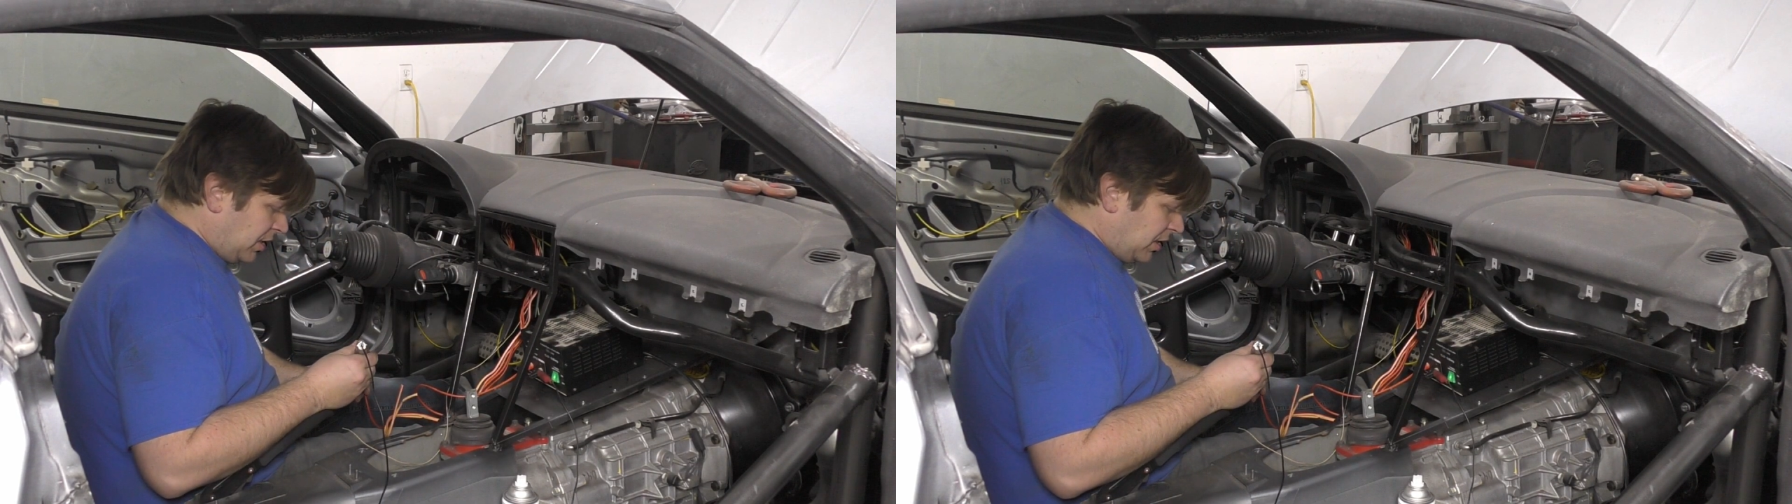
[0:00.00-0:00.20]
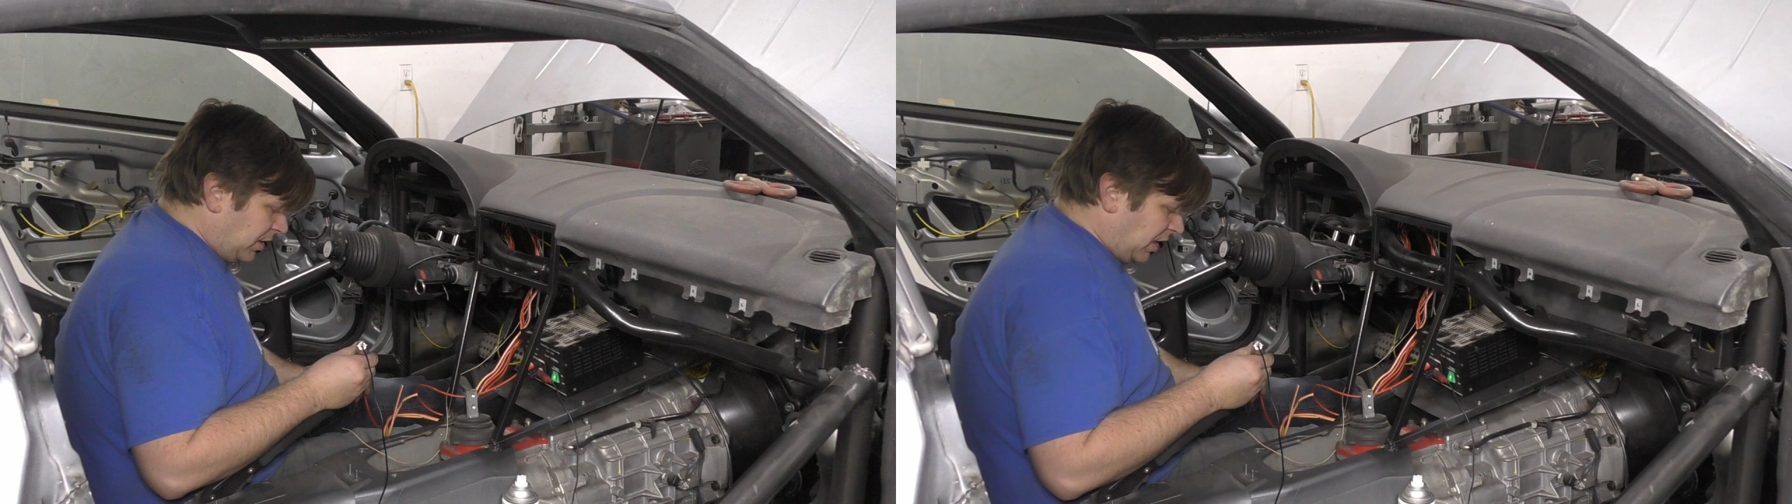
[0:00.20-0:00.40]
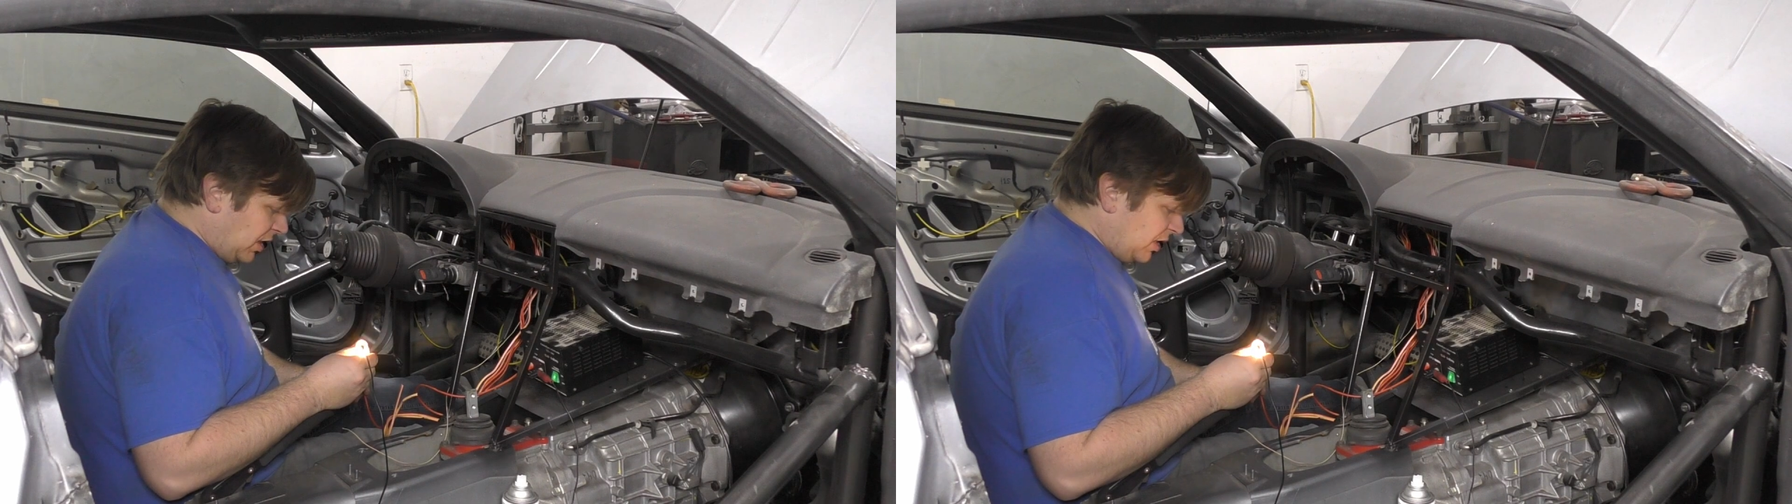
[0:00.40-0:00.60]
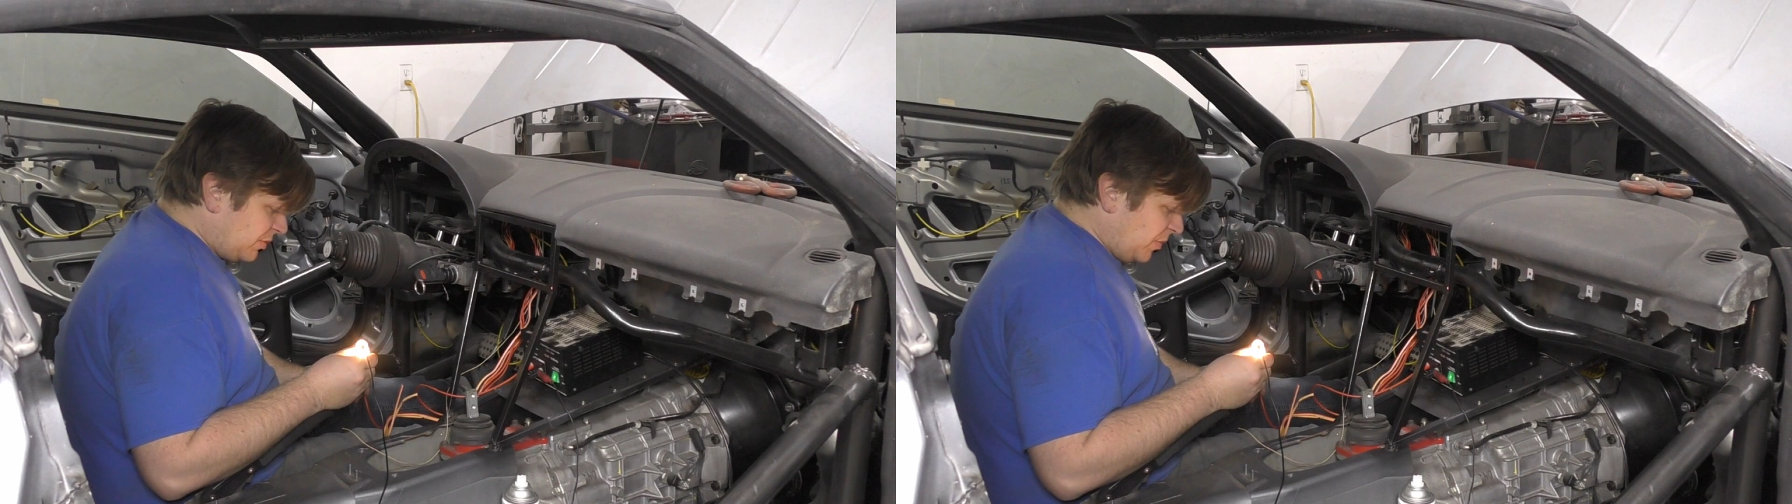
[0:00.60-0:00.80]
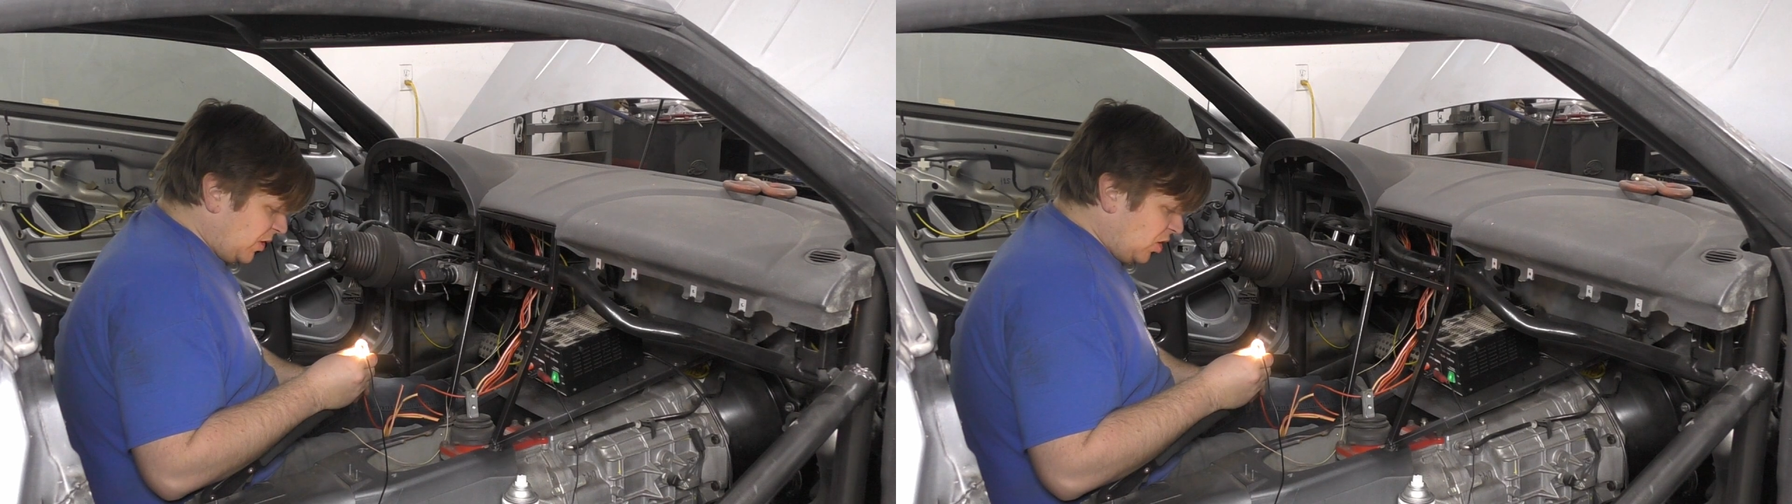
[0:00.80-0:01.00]
and that
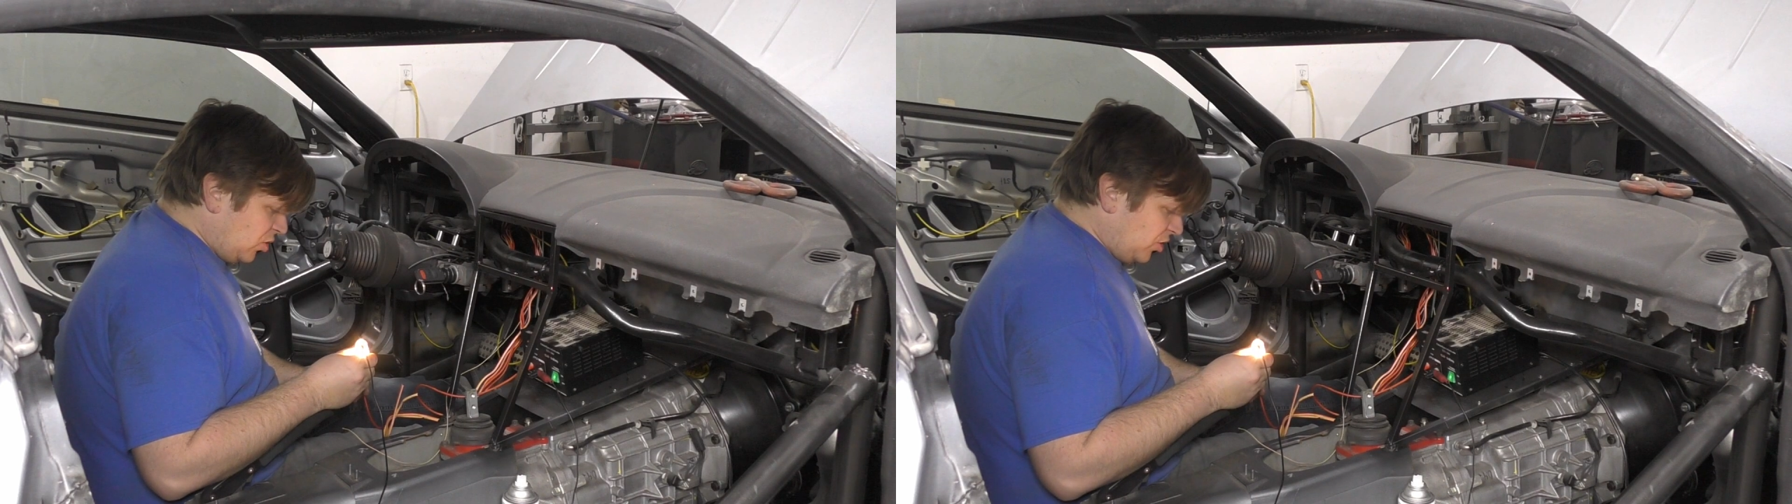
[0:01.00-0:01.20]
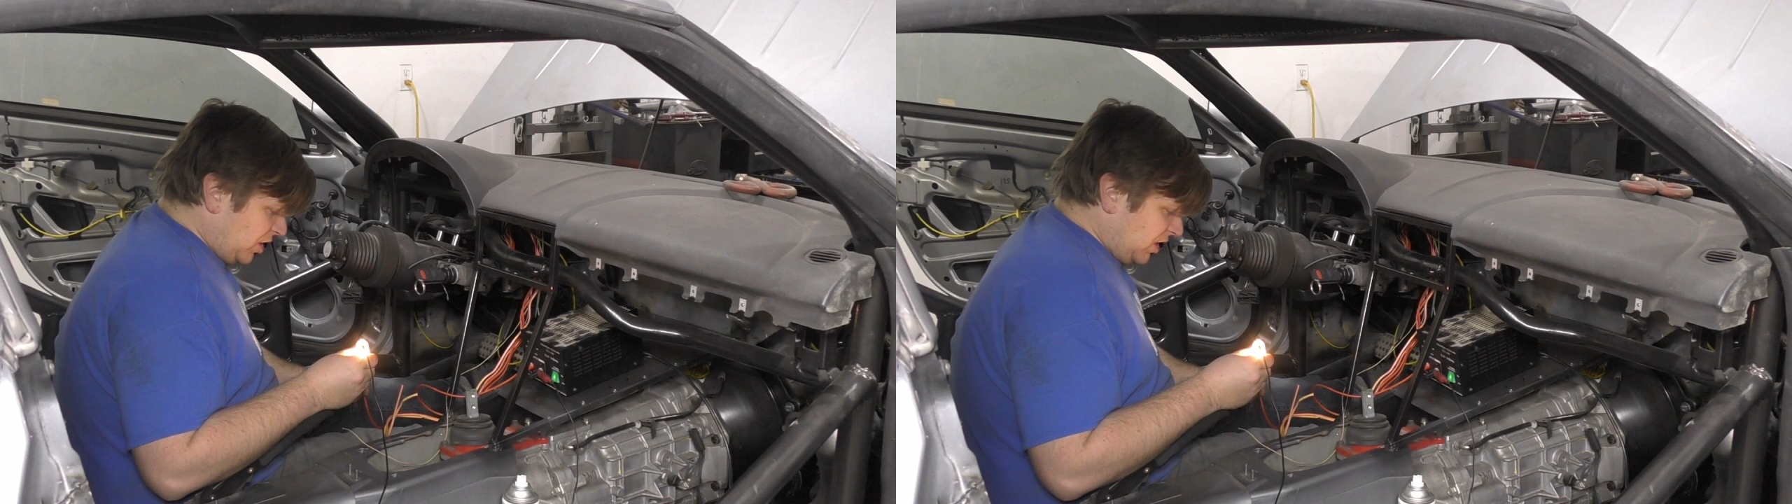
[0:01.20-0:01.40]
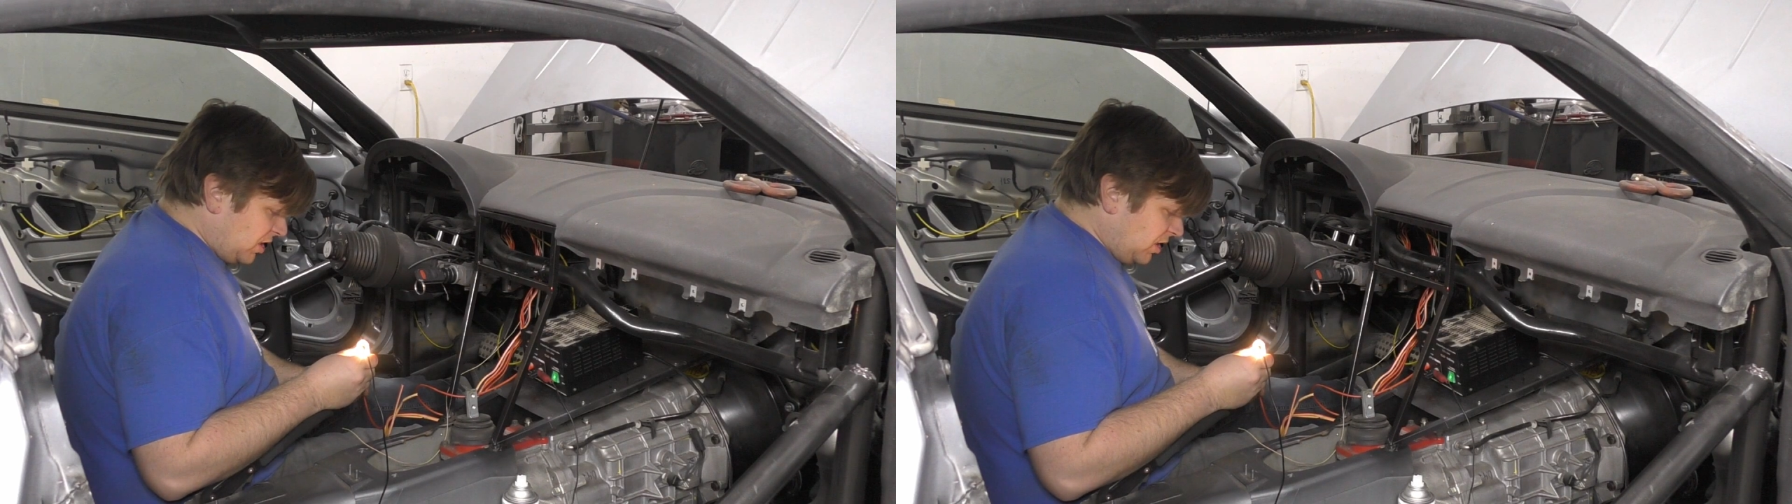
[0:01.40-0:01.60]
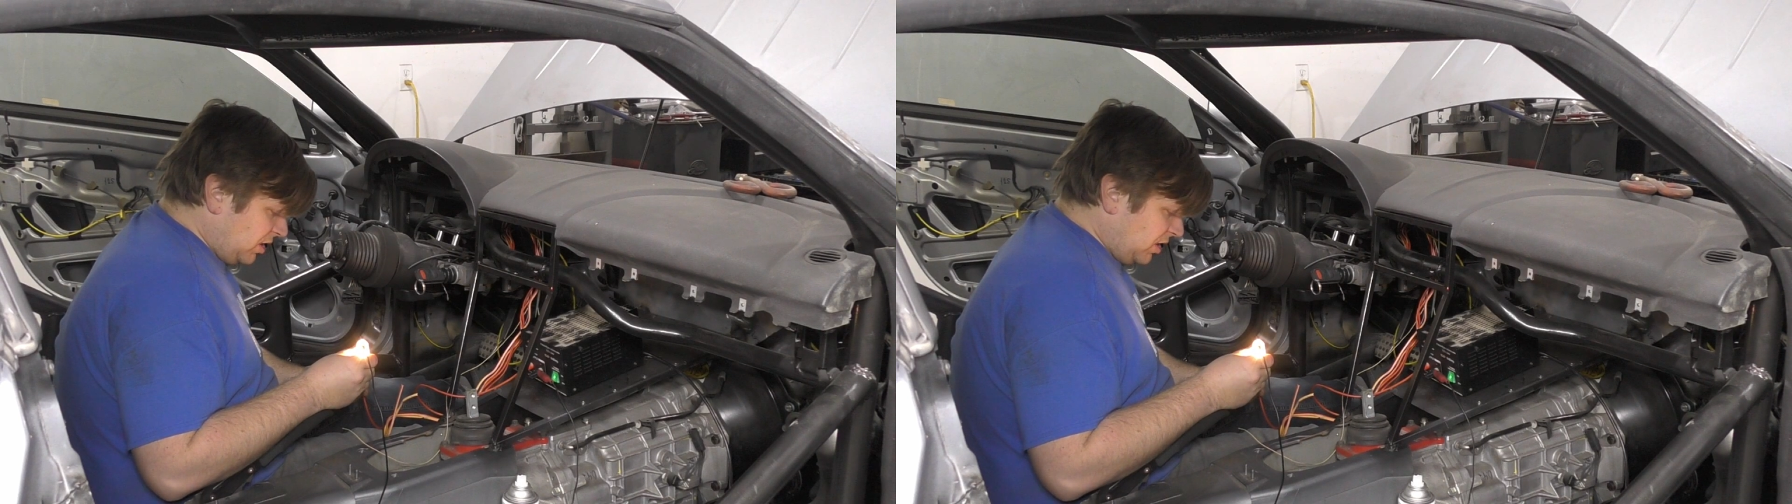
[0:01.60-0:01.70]
lets me know that